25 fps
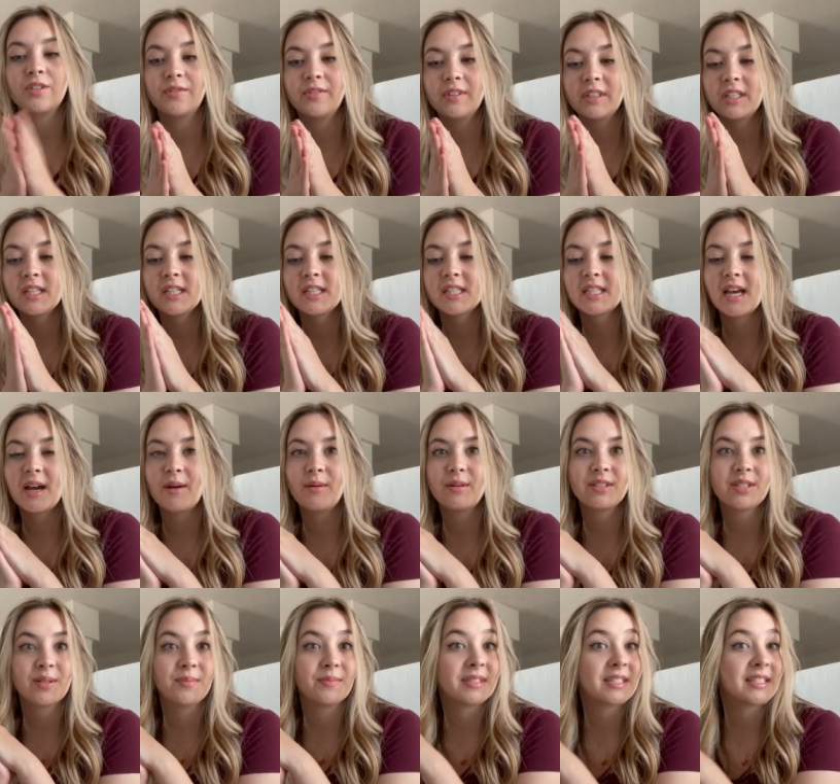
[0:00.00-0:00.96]
So first, I
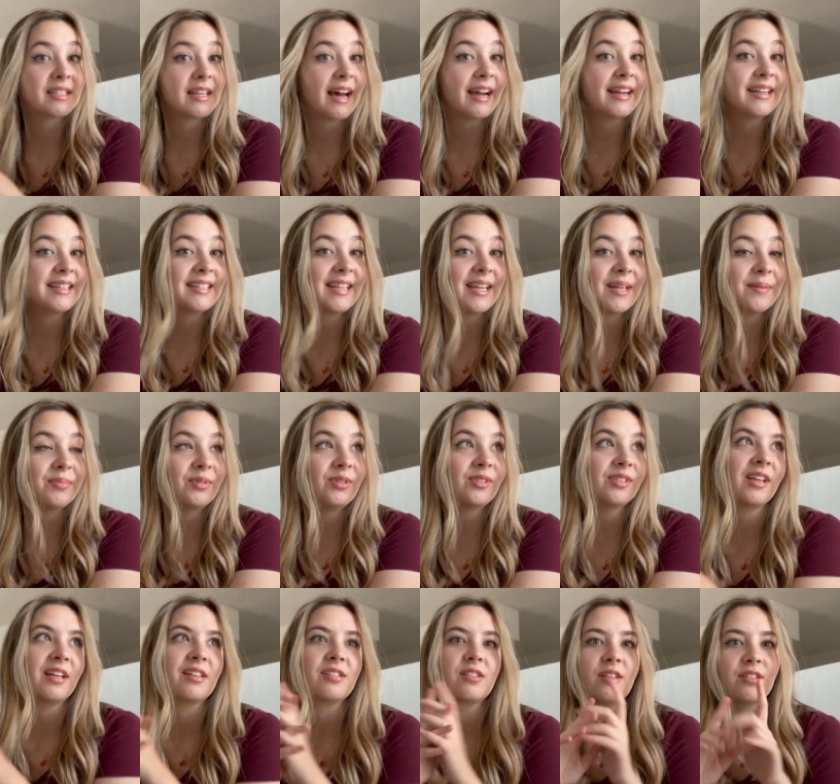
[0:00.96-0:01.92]
want some side
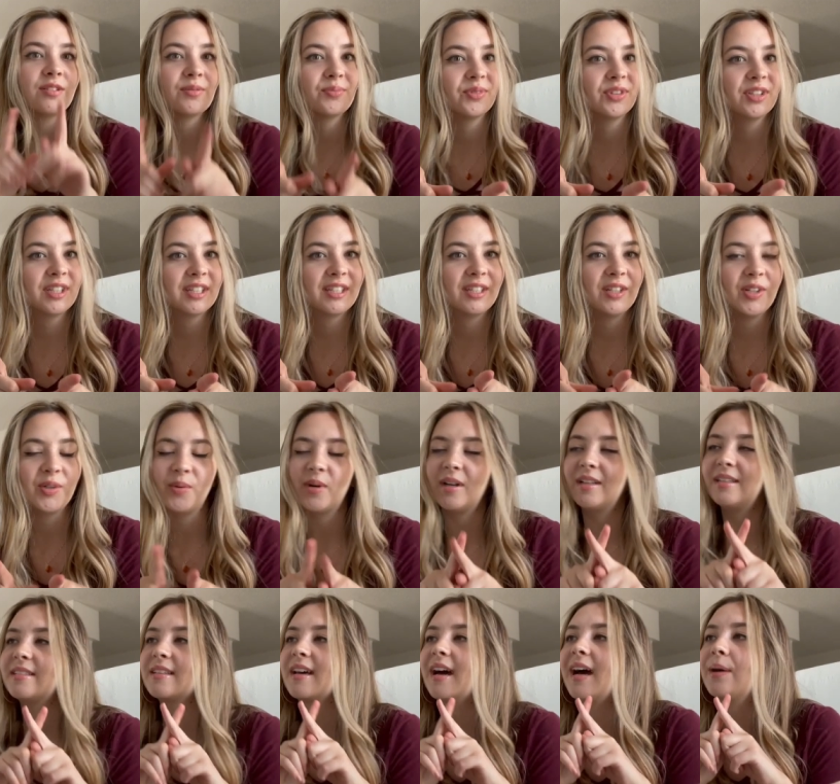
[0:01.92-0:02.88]
tables. I saw some really cute
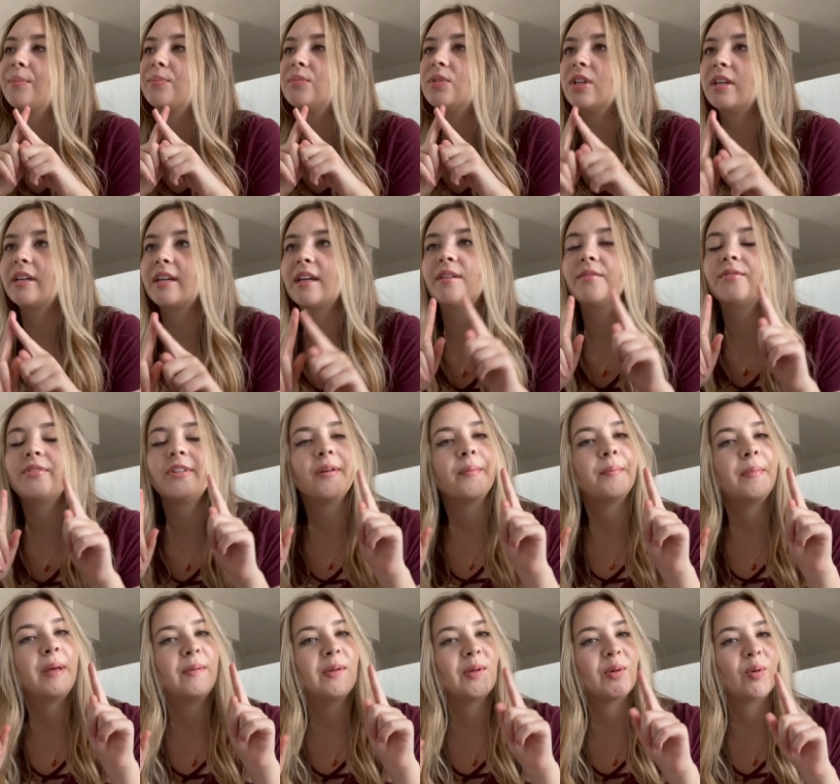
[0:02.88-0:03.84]
ones. I'm looking for
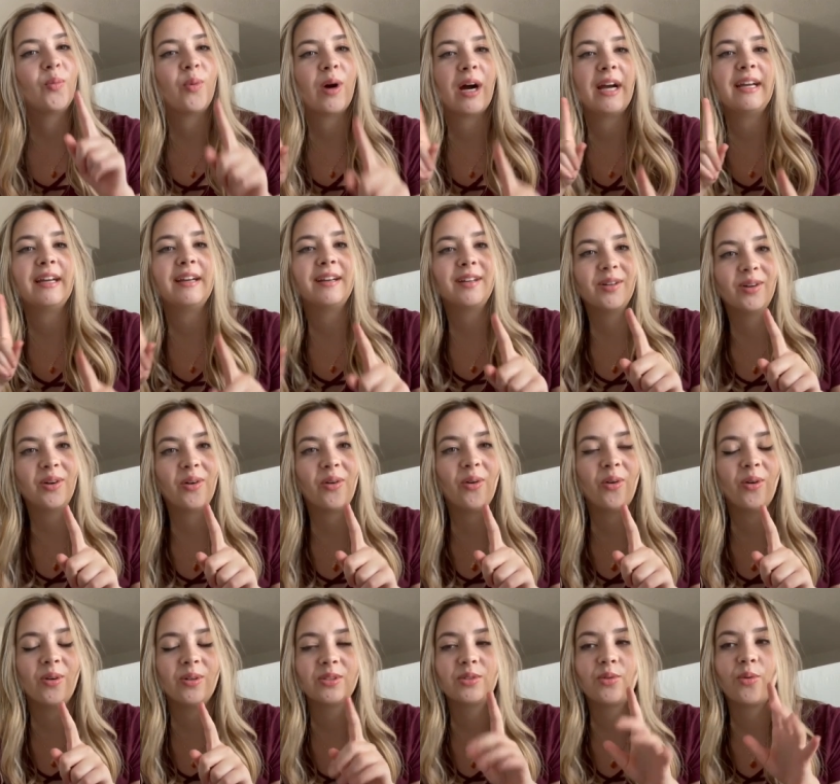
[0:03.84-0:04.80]
maybe white and
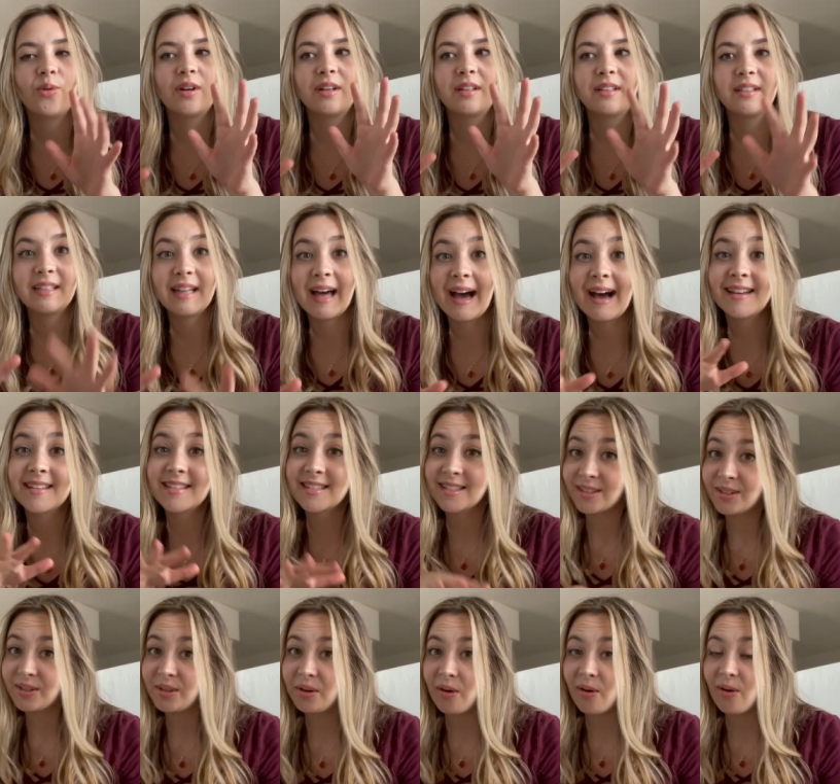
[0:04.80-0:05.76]
gold or glass
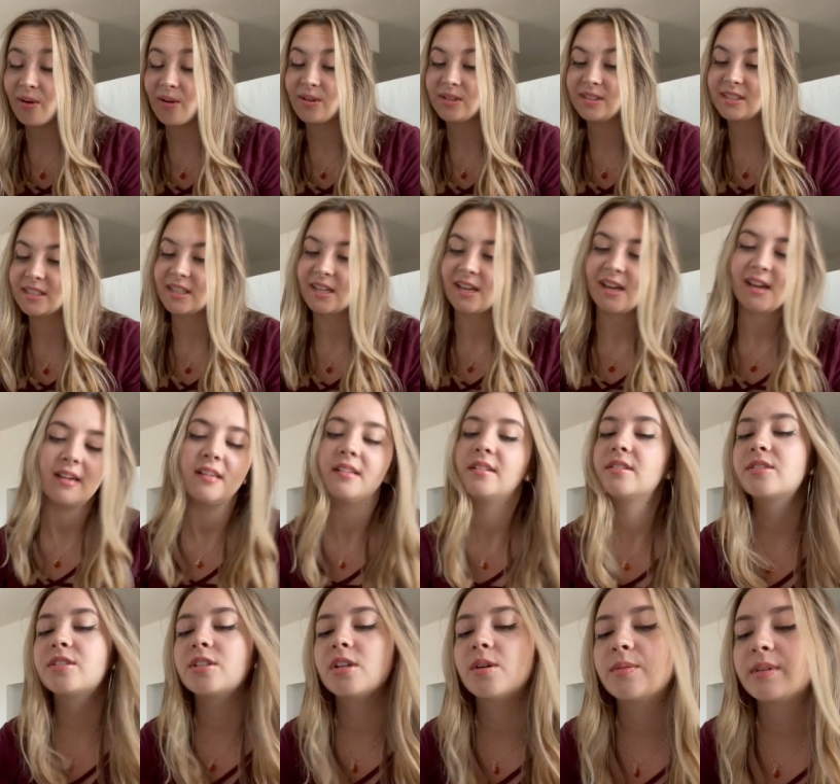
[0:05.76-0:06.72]
and gold.
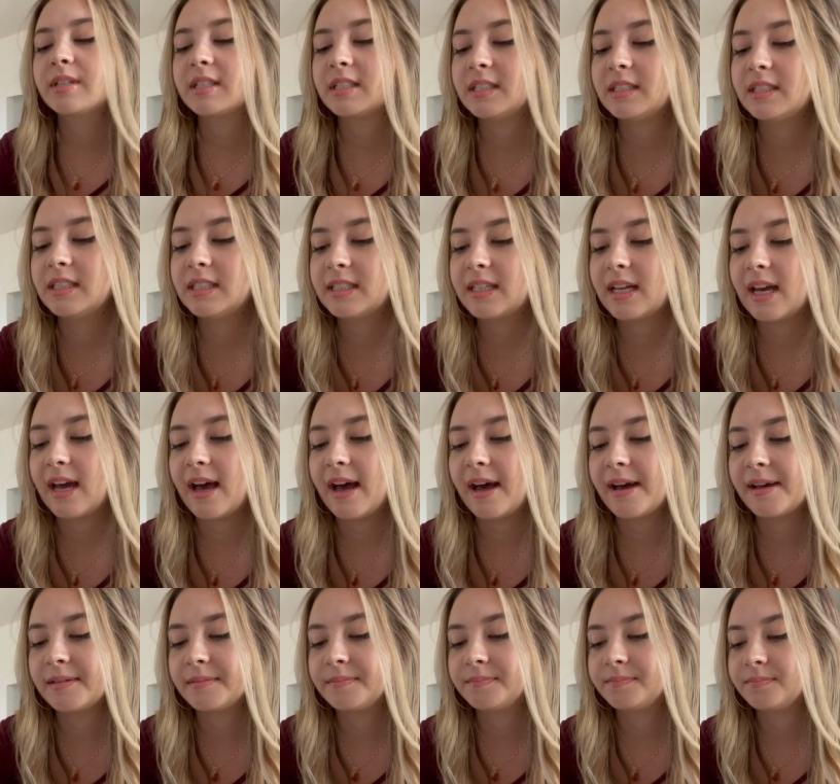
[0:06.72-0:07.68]
So we're gonna look
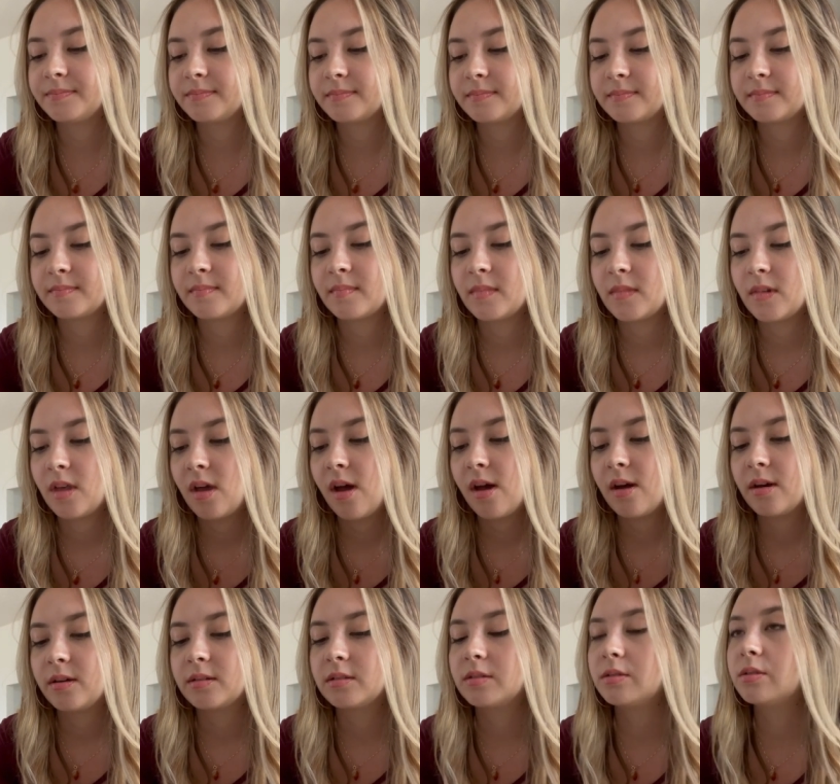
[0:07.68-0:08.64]
at
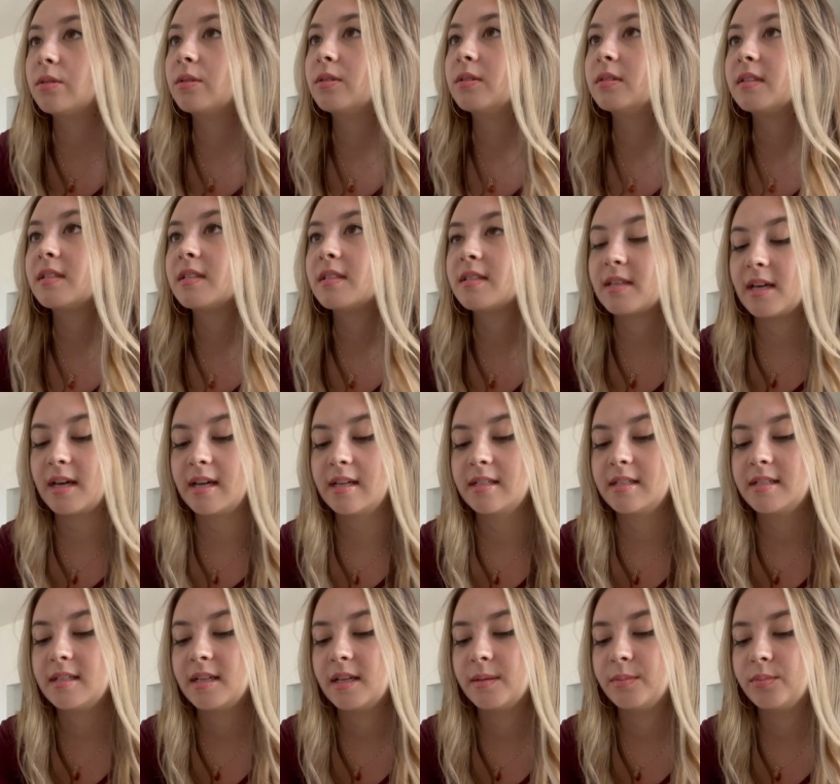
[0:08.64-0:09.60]
gold
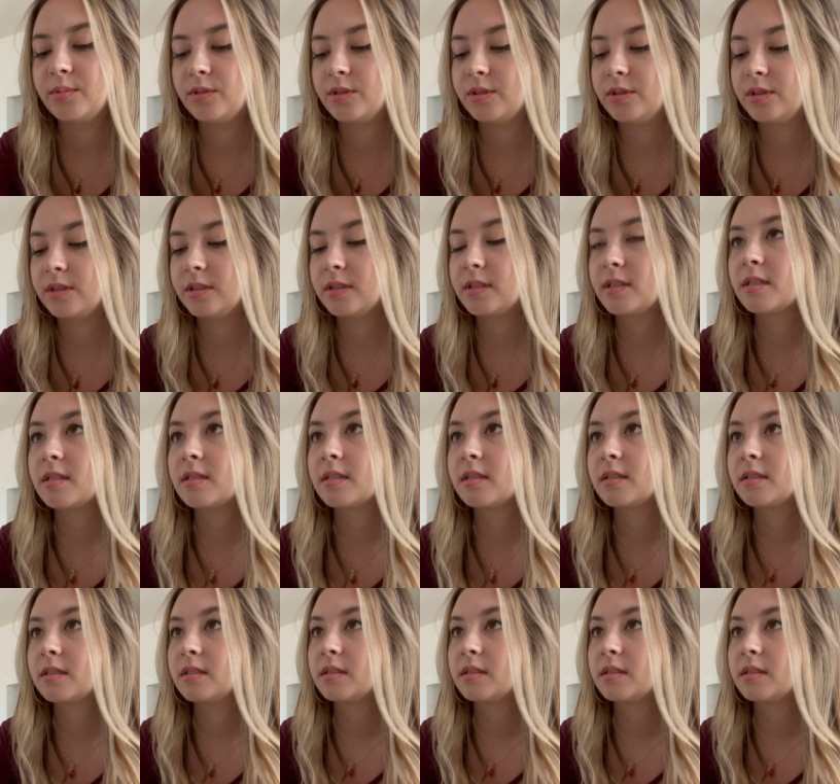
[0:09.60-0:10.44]
side tables.